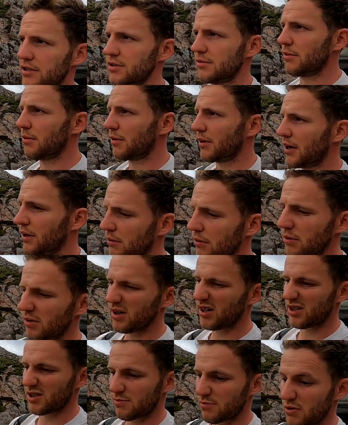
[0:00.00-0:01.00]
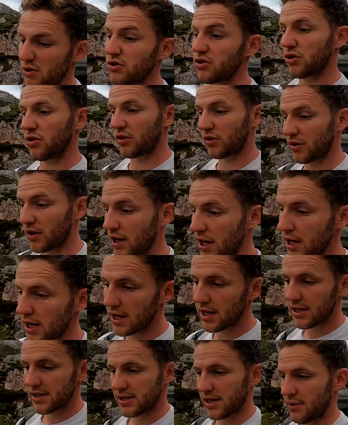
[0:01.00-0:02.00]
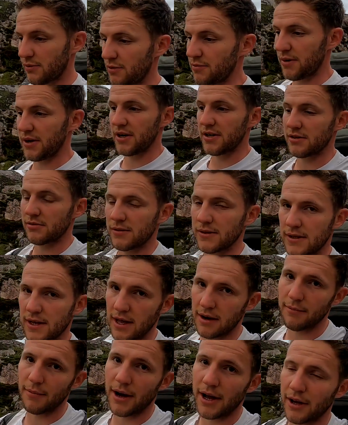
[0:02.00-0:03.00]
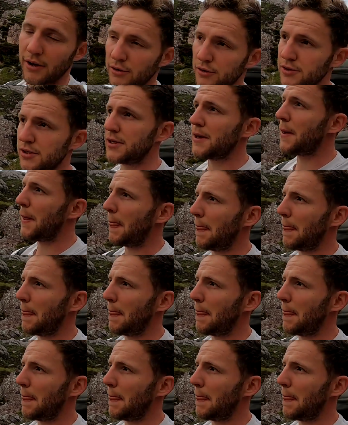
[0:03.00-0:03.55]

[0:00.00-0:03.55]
So we were like, well, we can just push on. Sandwood Bay is only 10 miles.